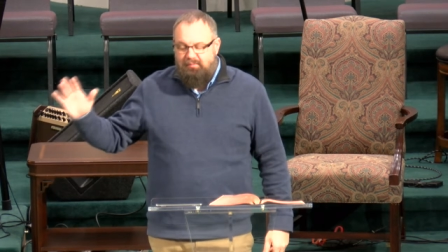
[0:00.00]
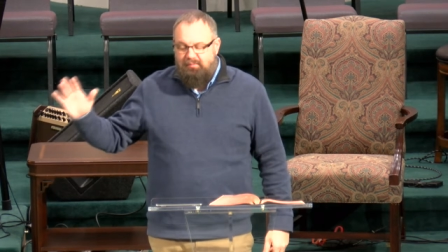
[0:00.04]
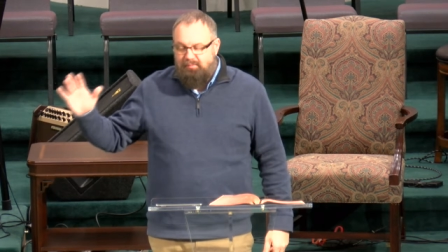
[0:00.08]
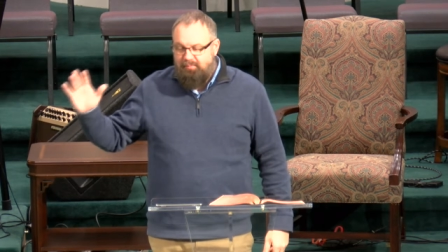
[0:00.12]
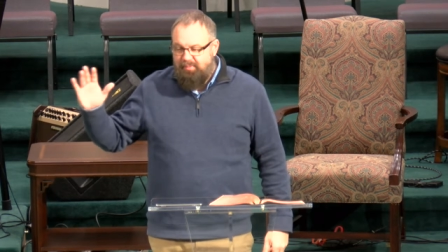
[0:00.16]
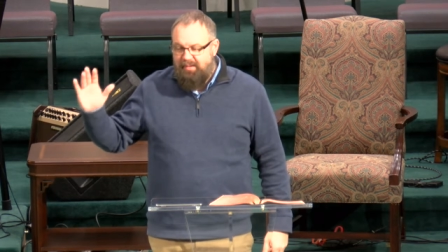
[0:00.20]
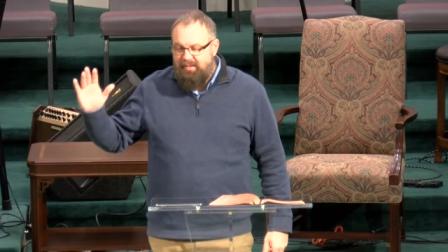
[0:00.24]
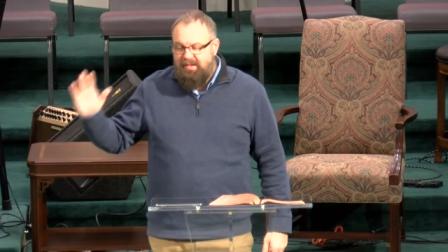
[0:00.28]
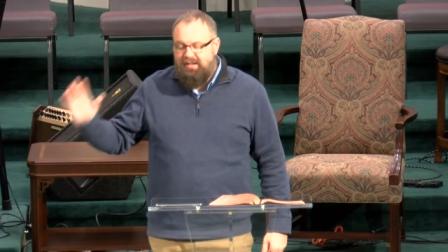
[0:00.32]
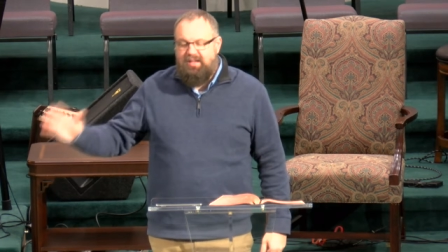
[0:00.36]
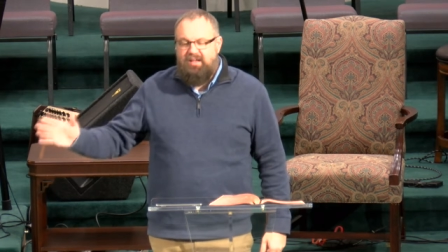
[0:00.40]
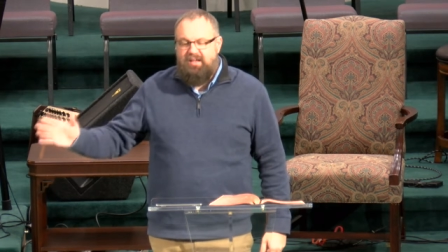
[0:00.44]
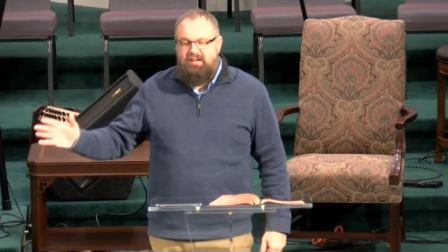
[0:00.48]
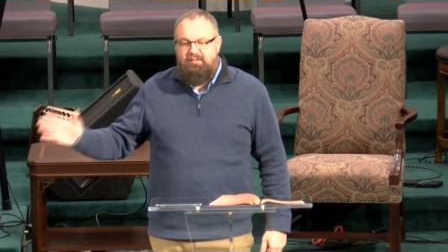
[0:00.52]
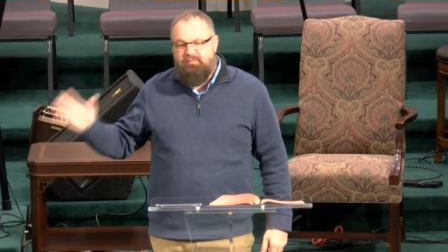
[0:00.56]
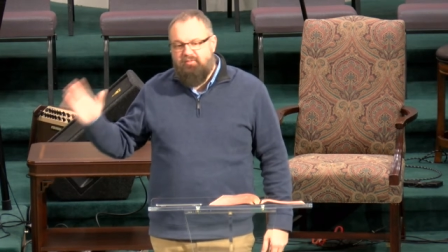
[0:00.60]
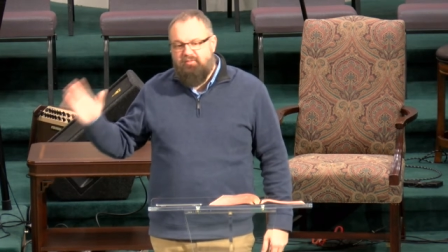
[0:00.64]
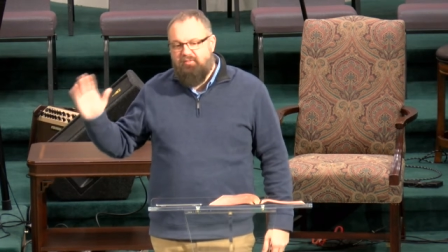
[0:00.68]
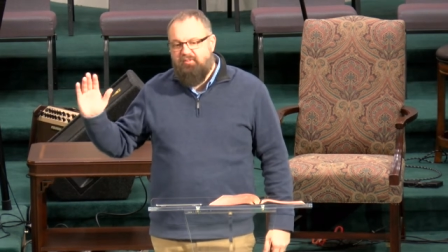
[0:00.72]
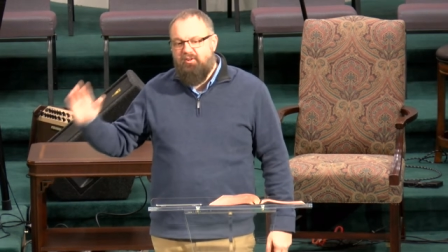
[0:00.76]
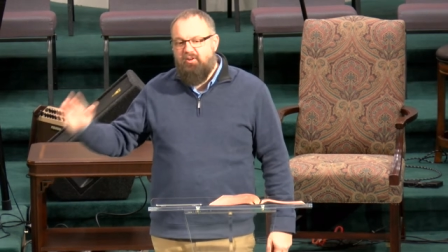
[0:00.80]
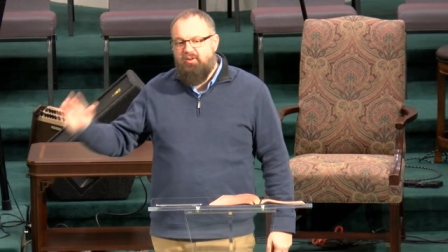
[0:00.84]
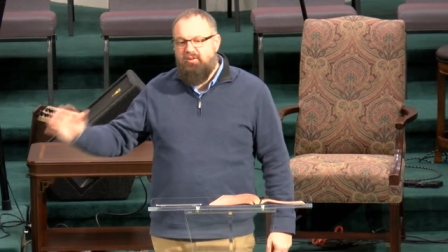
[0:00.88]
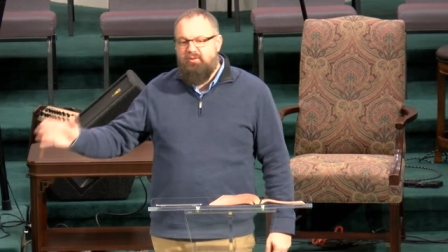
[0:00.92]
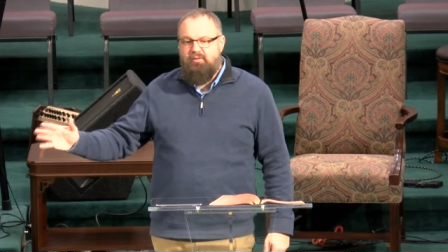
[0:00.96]
picking
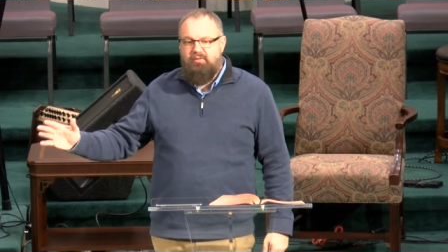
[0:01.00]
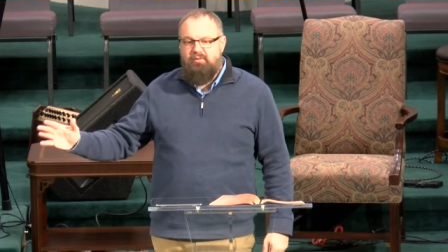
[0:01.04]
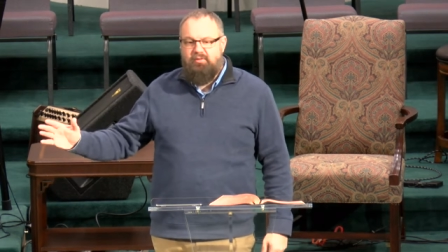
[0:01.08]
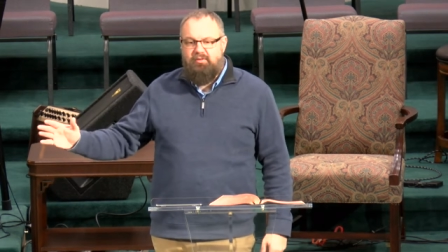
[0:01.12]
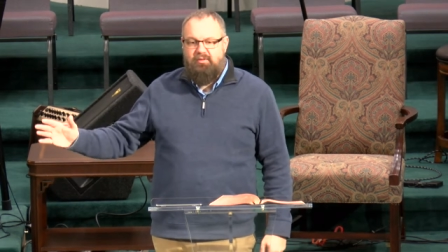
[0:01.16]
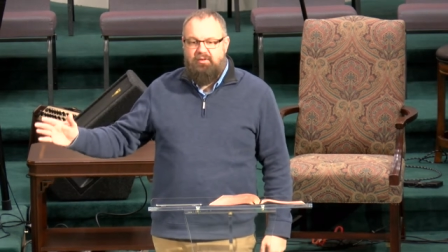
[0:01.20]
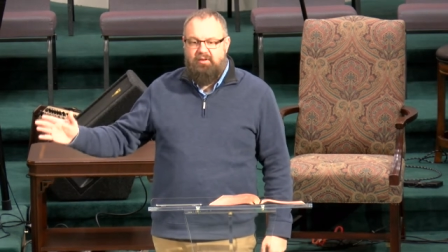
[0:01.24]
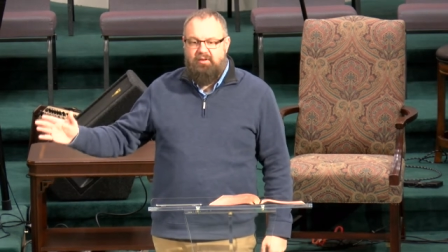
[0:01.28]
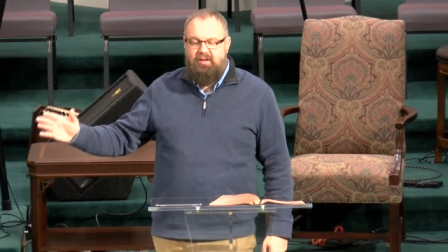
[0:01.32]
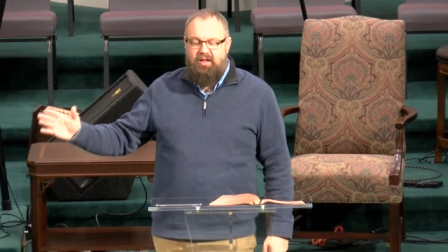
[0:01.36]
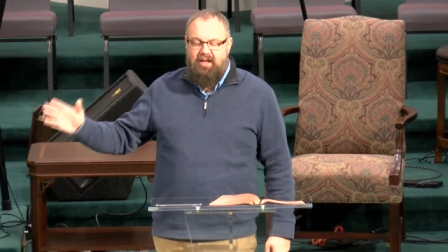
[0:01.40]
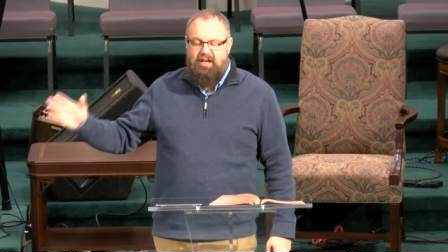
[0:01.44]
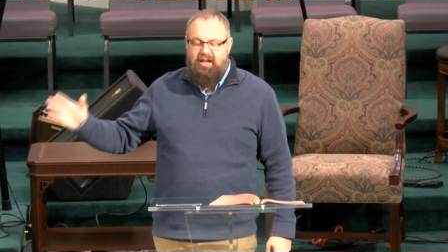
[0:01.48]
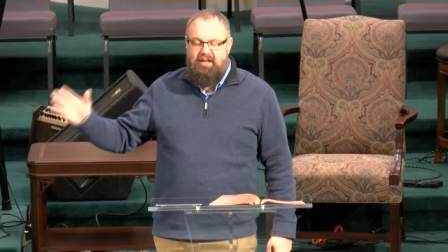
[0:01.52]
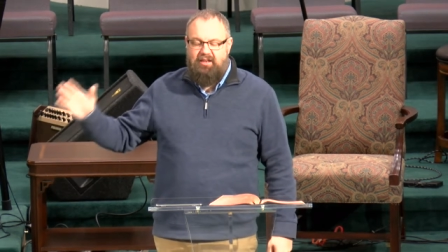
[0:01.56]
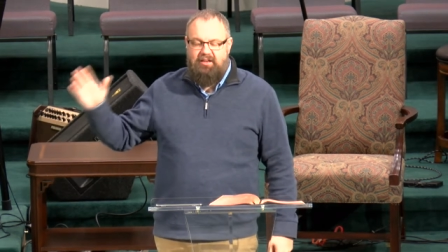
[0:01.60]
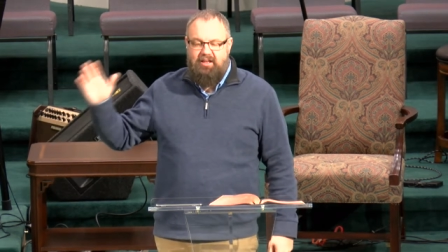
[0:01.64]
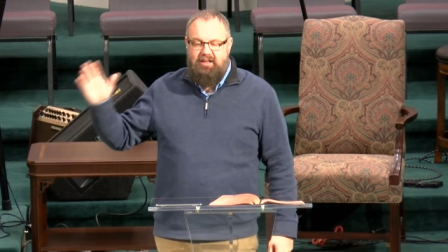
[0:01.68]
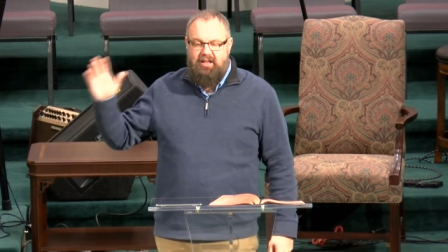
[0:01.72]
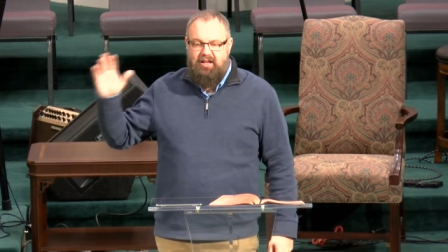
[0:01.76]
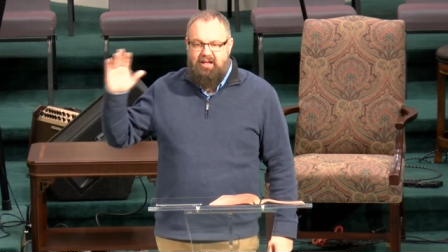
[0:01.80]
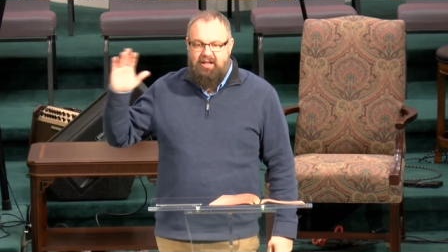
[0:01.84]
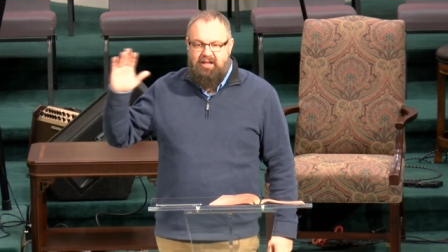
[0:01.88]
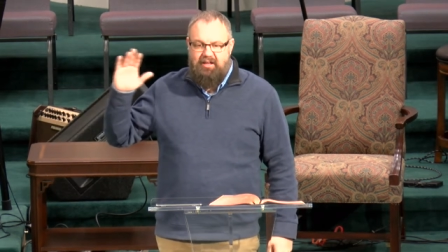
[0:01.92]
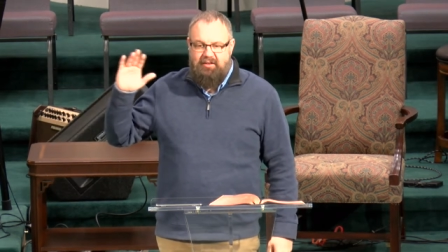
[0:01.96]
fruit and,
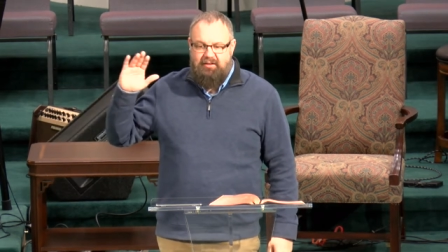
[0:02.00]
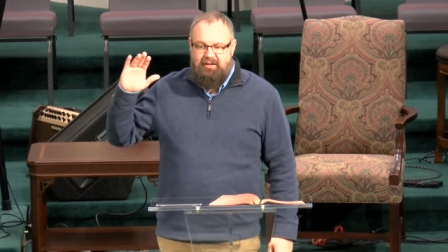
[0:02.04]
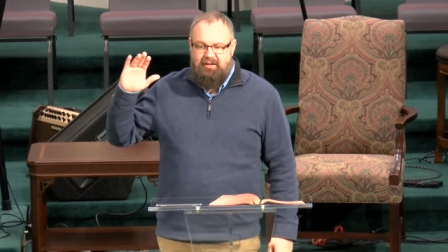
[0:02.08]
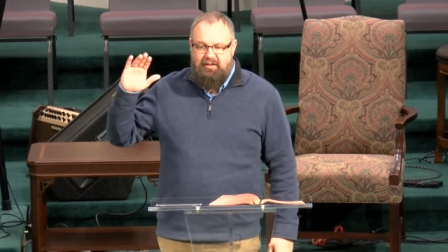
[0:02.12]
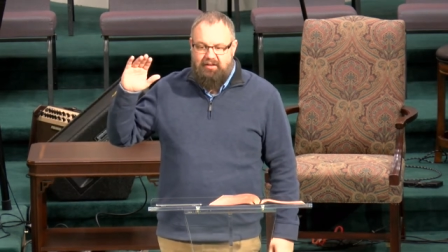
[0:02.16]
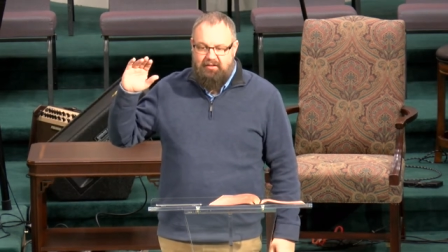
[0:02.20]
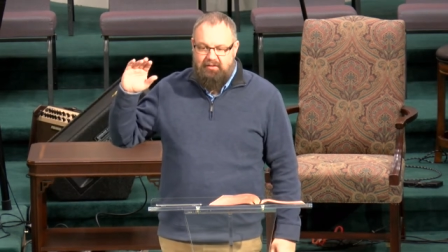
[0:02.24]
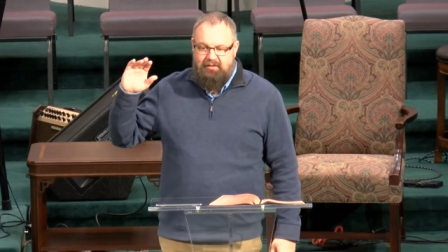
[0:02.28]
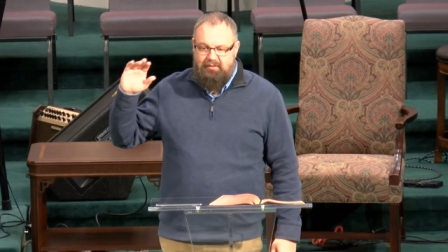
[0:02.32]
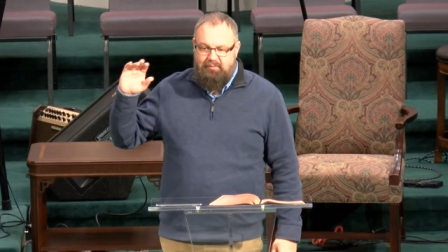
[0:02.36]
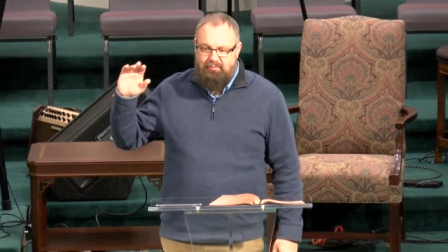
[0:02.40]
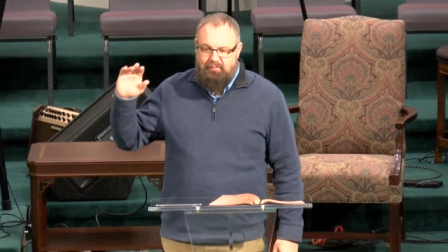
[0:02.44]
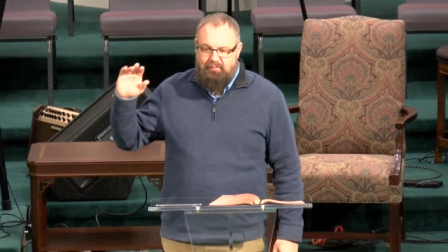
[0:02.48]
and uh,